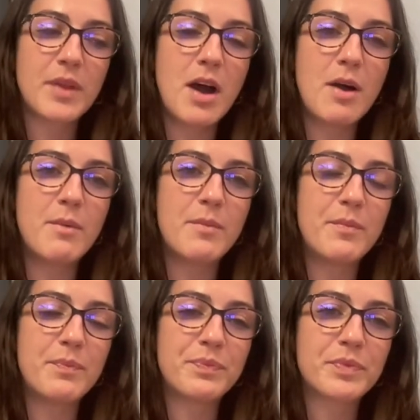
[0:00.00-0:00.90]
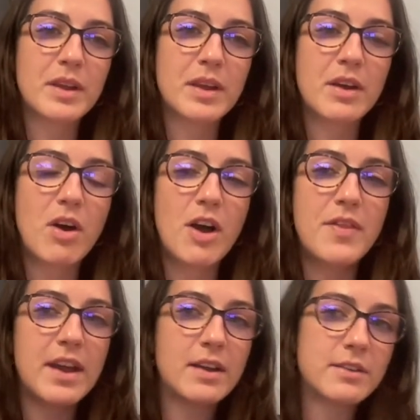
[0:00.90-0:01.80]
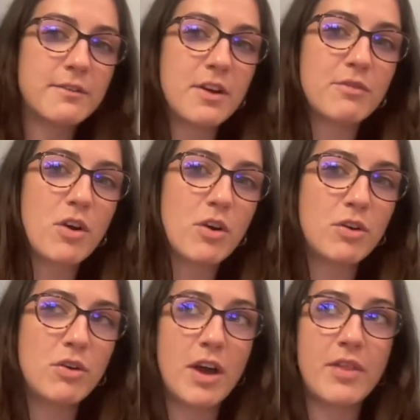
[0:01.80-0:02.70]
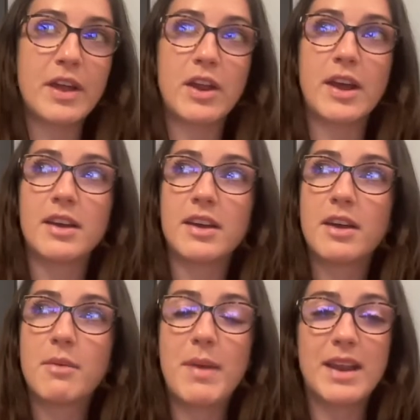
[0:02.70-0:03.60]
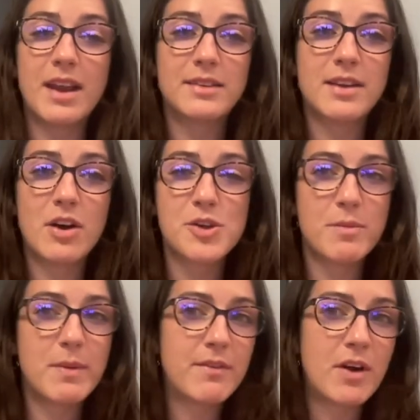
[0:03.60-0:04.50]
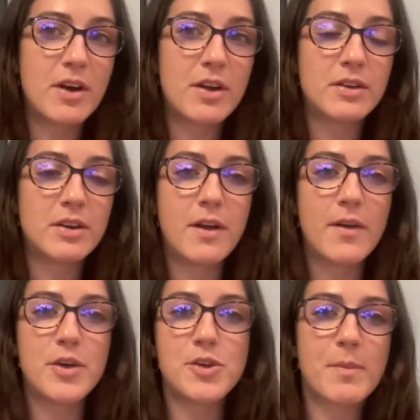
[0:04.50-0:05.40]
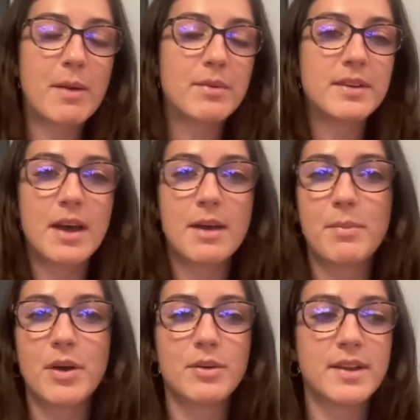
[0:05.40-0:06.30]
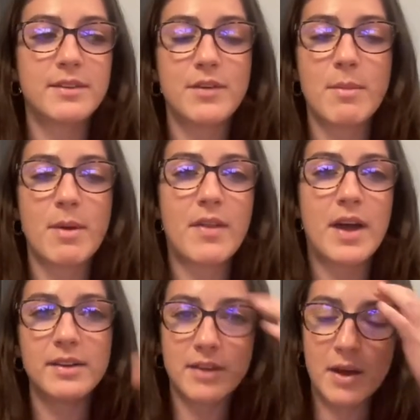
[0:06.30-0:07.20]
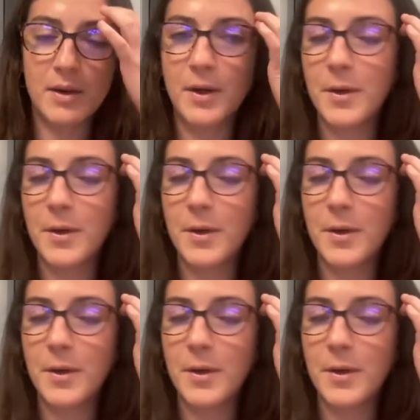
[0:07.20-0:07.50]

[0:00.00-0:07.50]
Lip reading: Um, I think it's a fun role. I think like being an SDR should be fun. You should be able to like put your sense of humor out there. So